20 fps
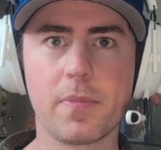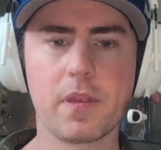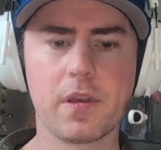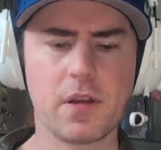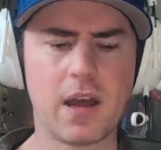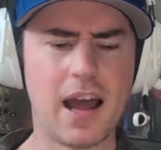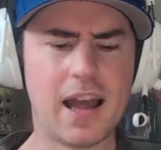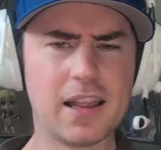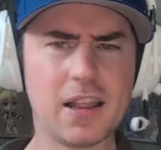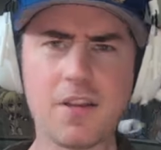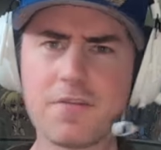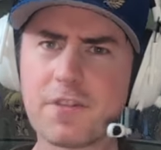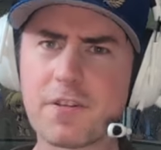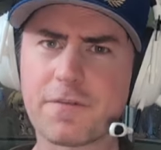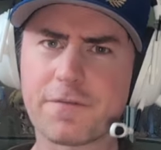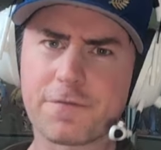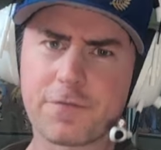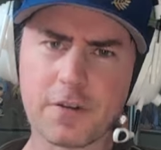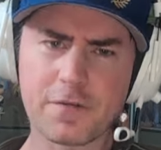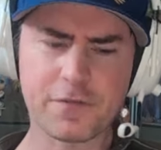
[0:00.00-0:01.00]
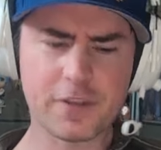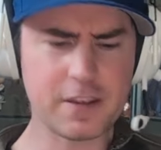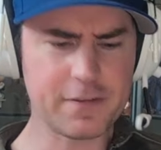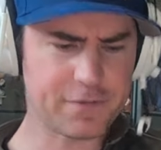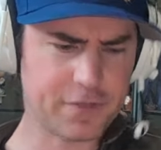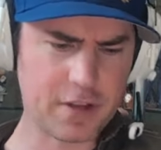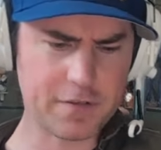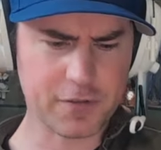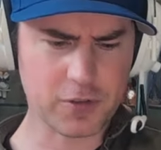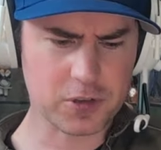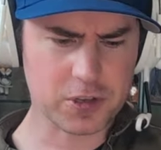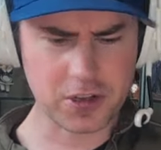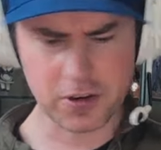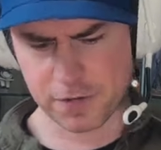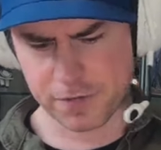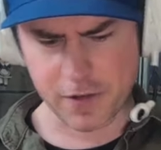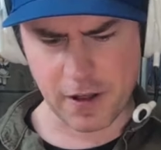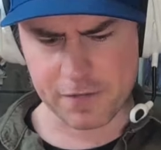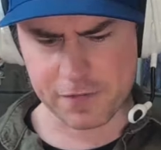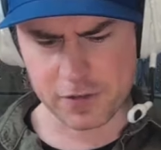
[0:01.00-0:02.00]
I love the friffly fluffle
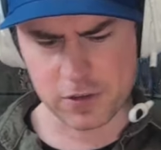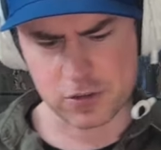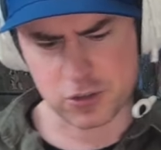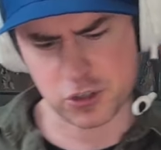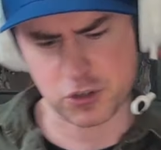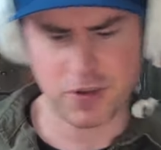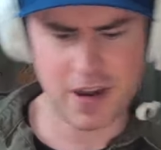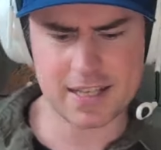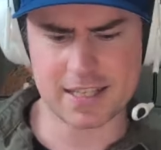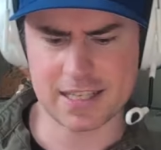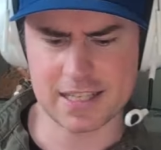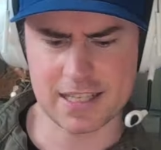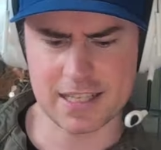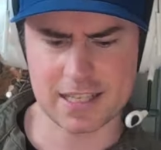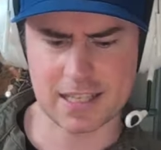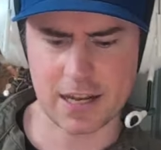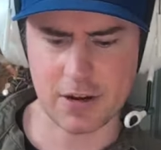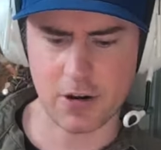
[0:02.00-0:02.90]
kerfuffled dresses that are